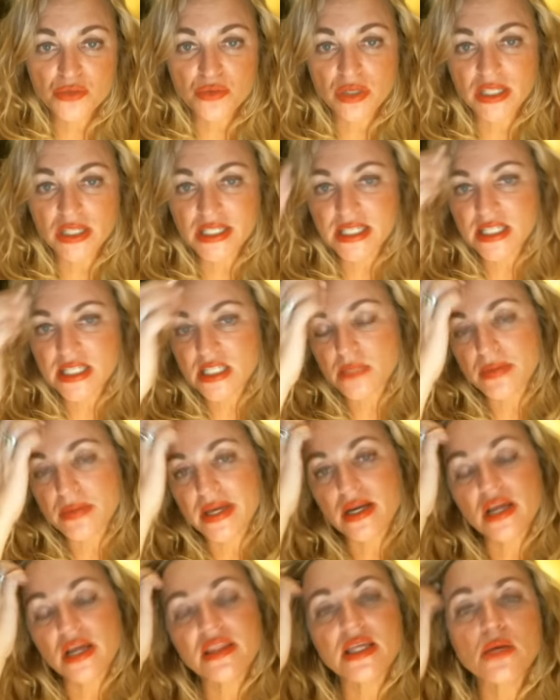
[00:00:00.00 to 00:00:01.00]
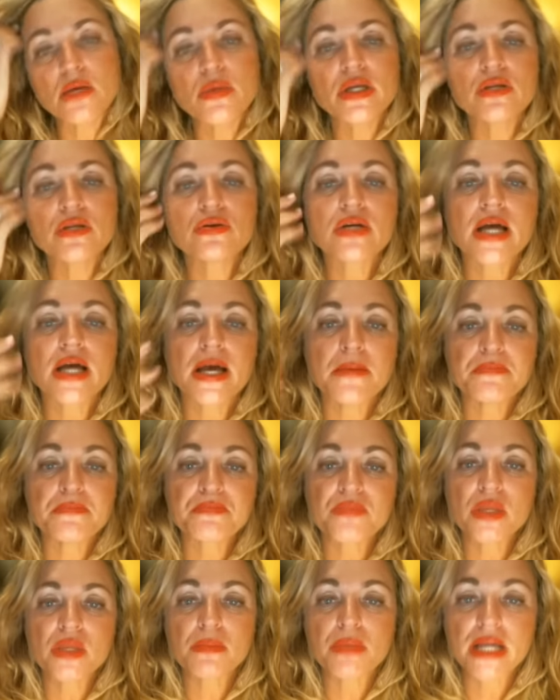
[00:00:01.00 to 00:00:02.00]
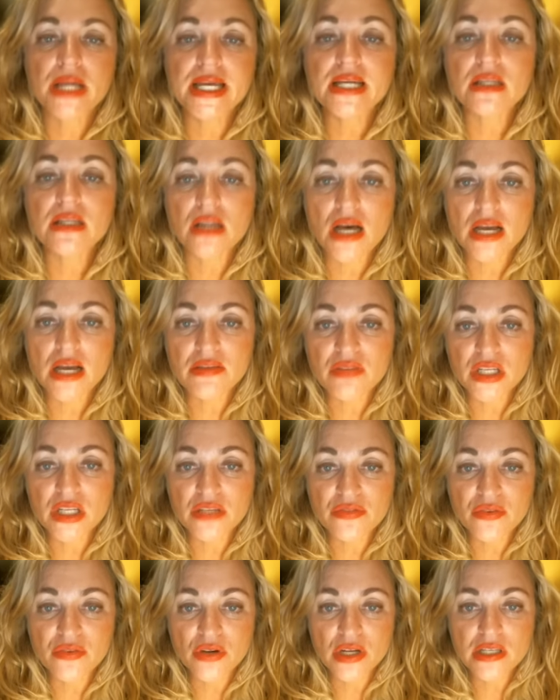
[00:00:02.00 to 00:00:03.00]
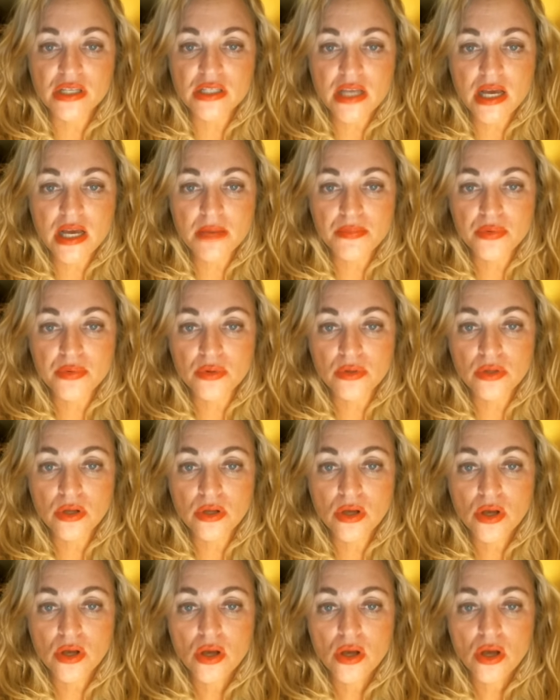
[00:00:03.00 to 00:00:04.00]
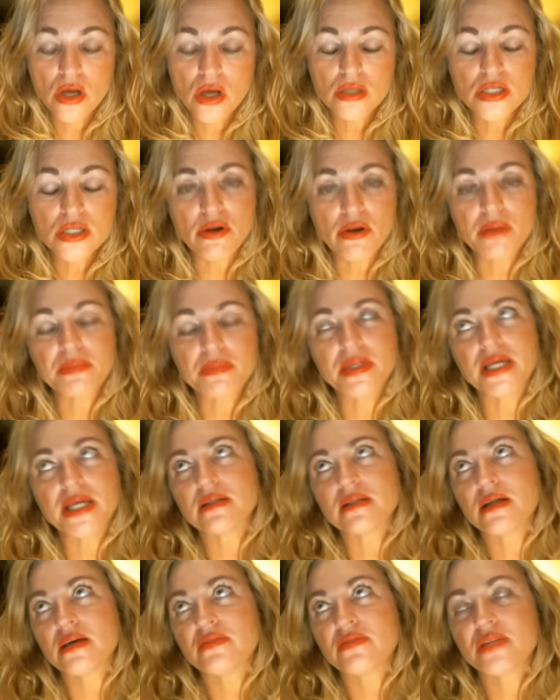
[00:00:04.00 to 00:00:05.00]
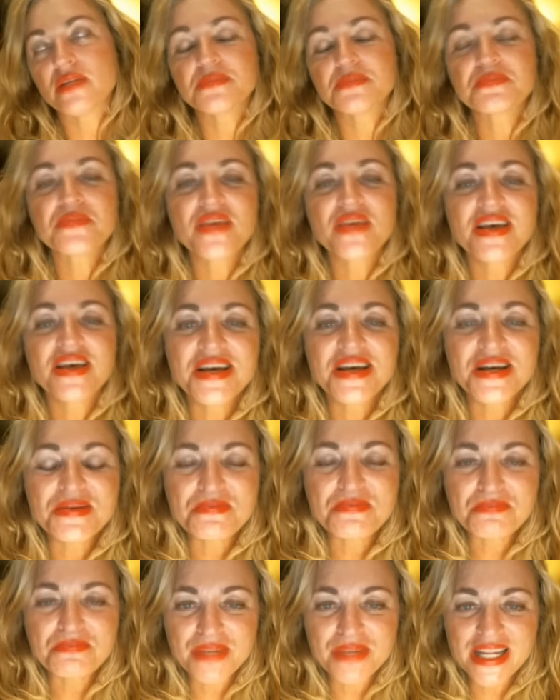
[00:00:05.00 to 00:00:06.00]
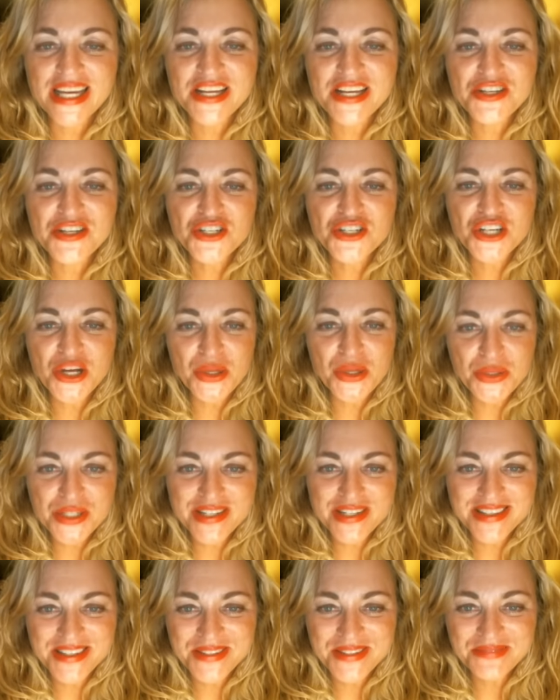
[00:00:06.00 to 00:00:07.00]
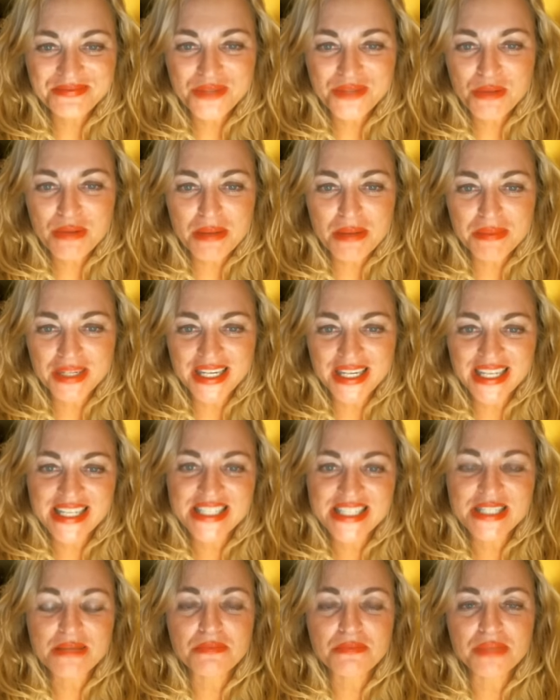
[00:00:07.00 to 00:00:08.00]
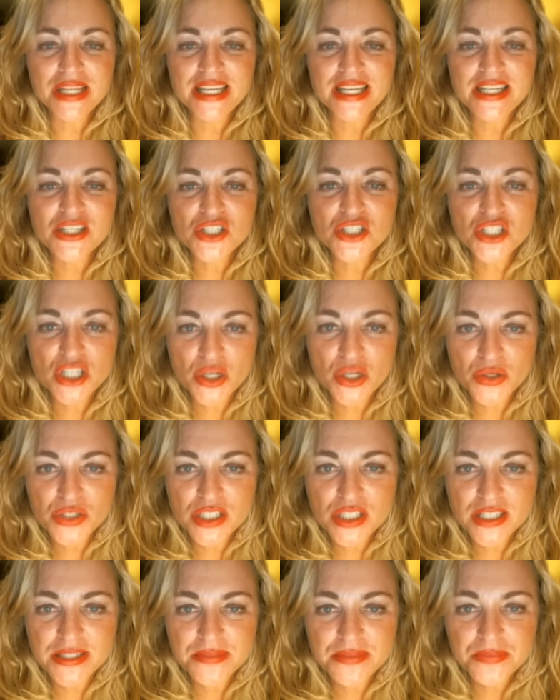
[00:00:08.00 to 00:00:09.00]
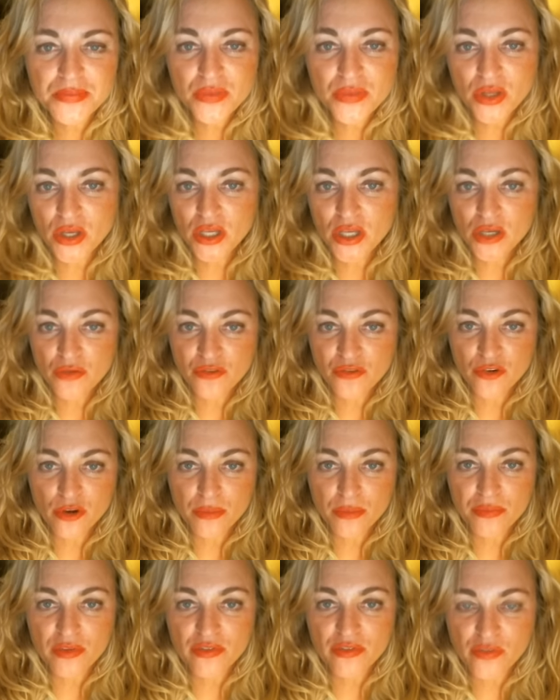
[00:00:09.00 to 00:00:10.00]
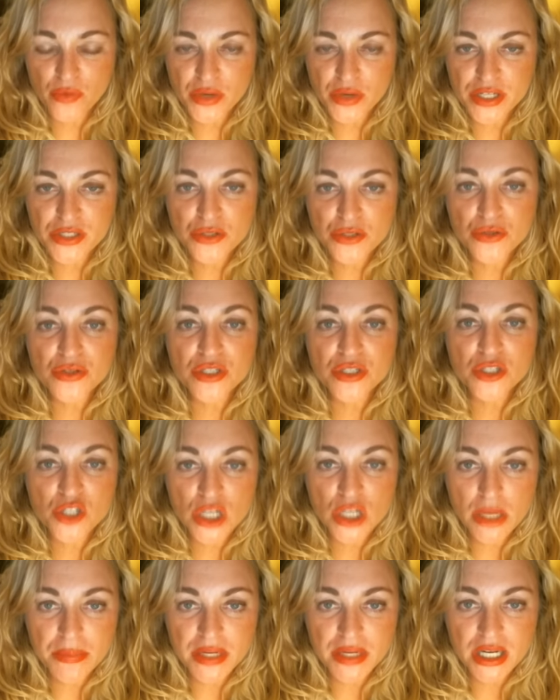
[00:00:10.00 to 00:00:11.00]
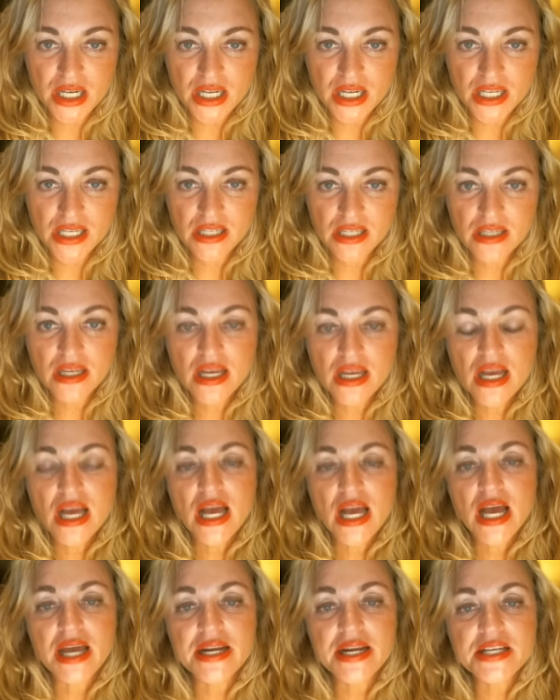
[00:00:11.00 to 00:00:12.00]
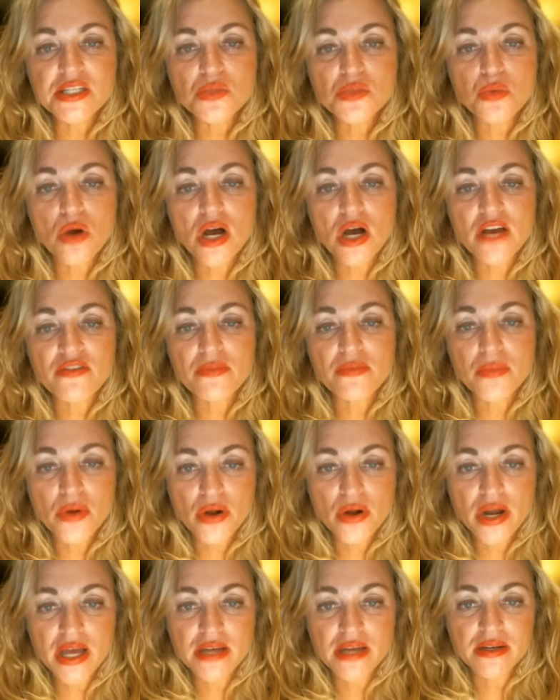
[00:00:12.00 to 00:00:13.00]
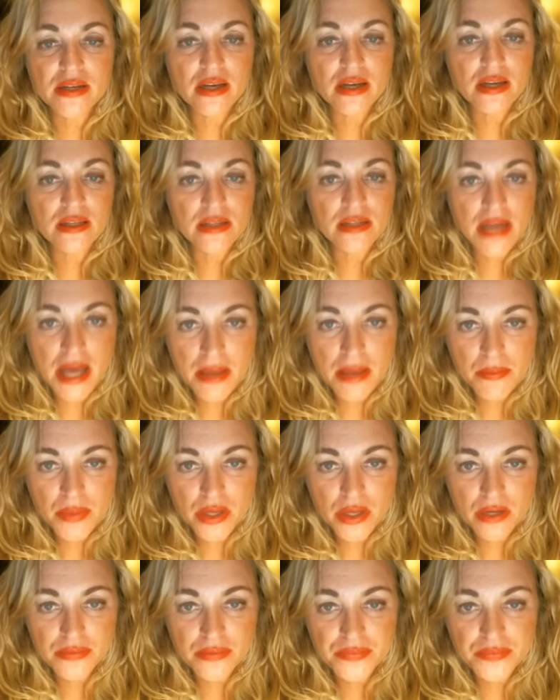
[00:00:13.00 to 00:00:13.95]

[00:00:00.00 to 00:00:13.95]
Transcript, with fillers: really does depend. I think we look at Blake Lively, for example. Sorry, Blake Lively. Blake Shelton, oh my Blake's, Blake Shelton from The Voice, who's a Gemini, and his wife, Miranda Lambert,